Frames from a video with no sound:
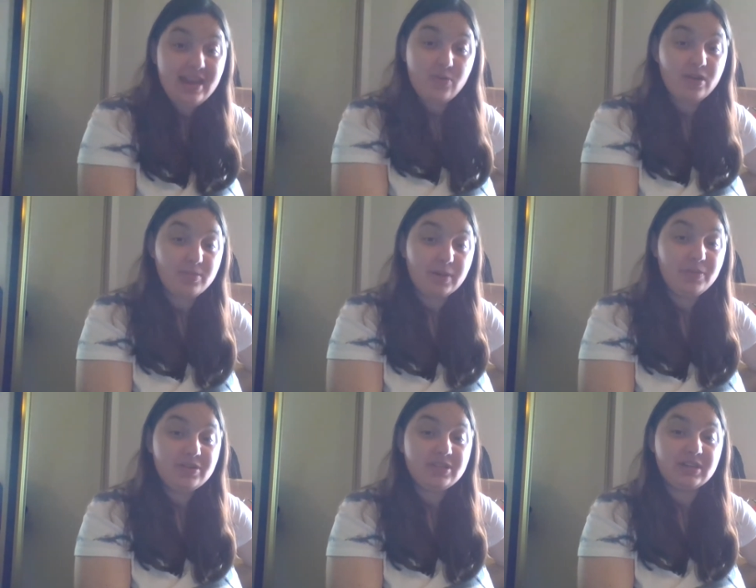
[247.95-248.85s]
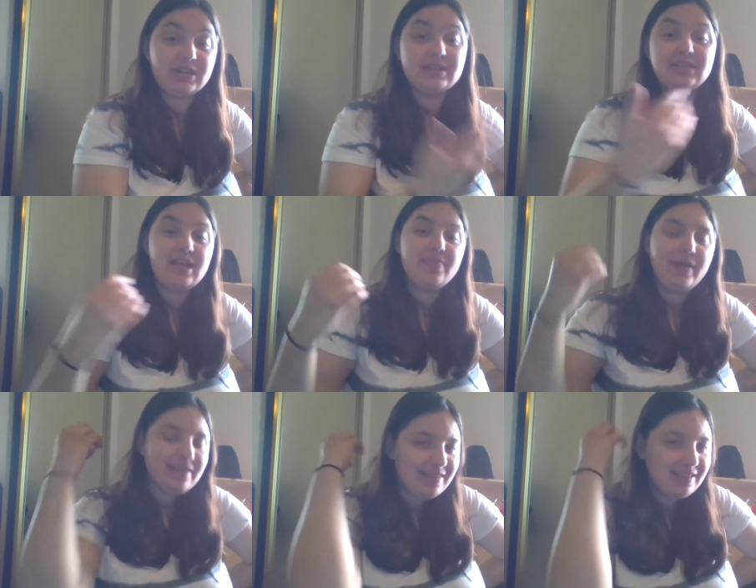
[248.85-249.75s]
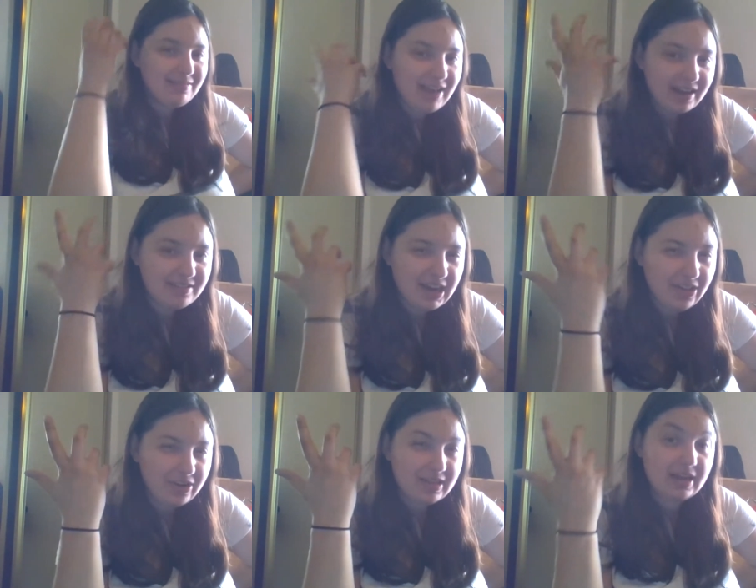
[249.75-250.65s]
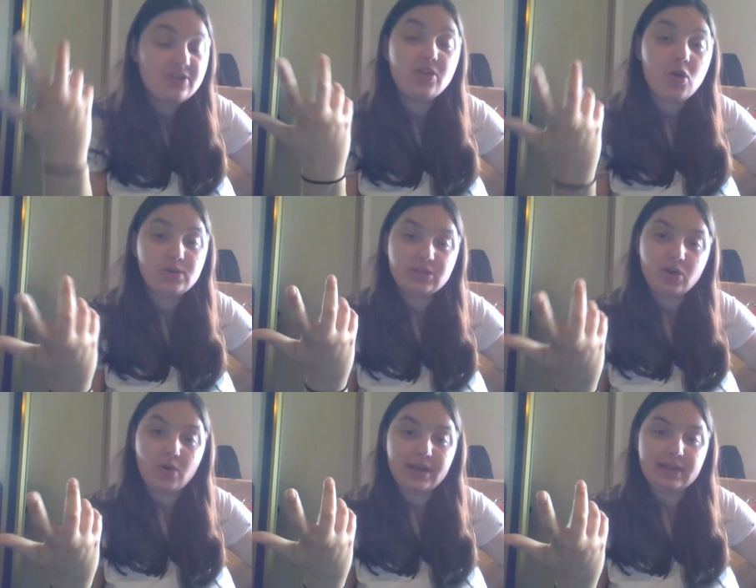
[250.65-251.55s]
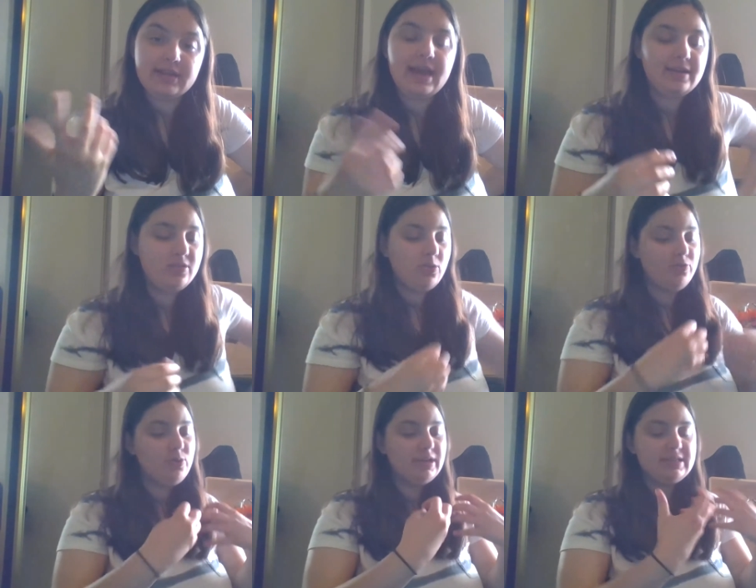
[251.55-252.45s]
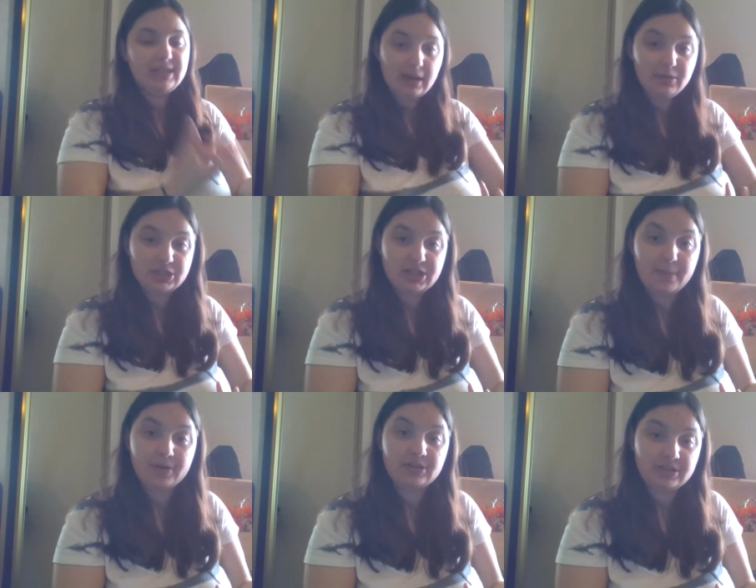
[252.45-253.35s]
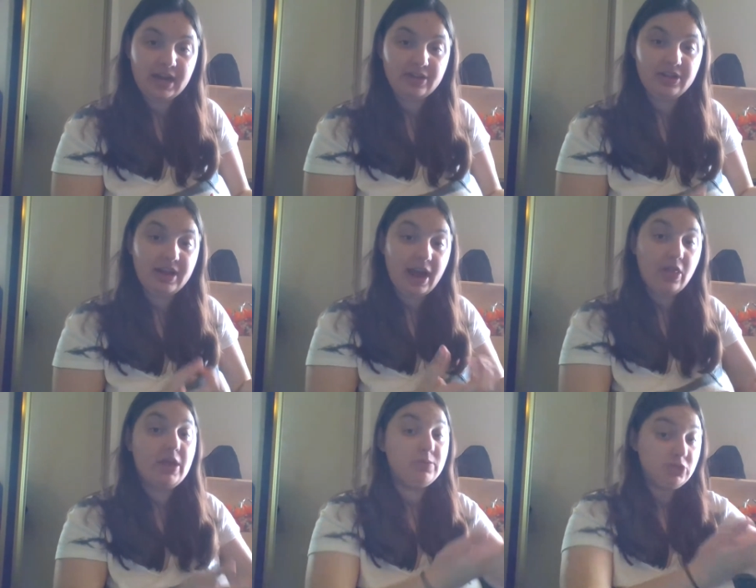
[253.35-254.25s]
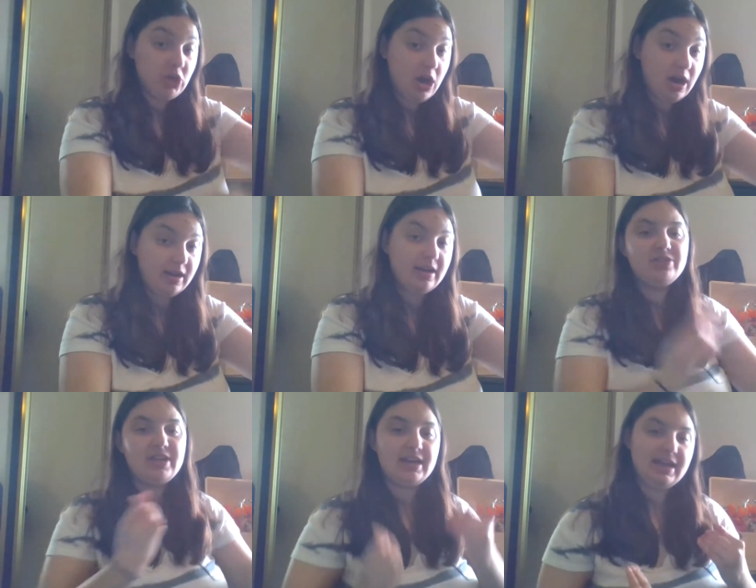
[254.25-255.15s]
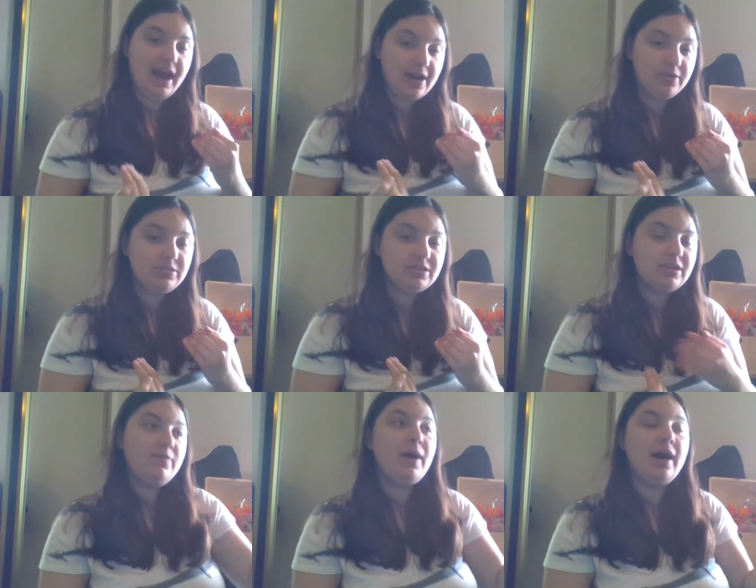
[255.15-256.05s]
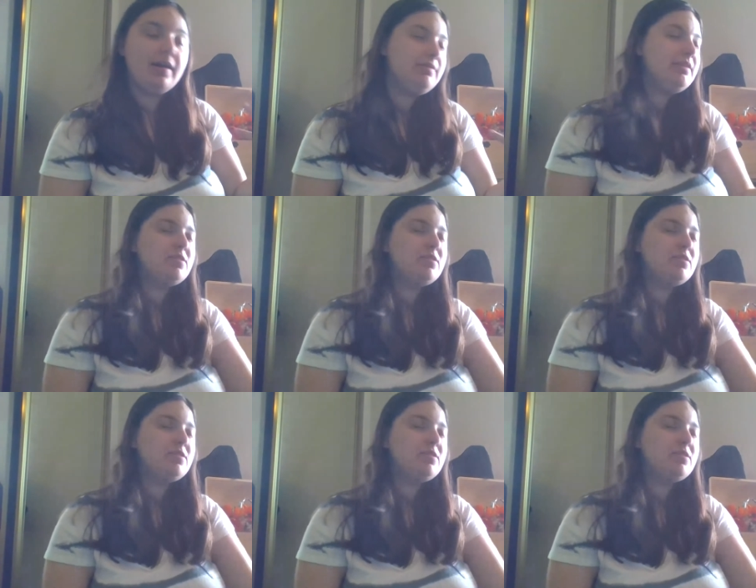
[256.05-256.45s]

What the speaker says: anywhere in my book series, that's the kind of dialogue that I know is going in his head. So if you can establish that personality, how they would talk, and take it out, leave behind the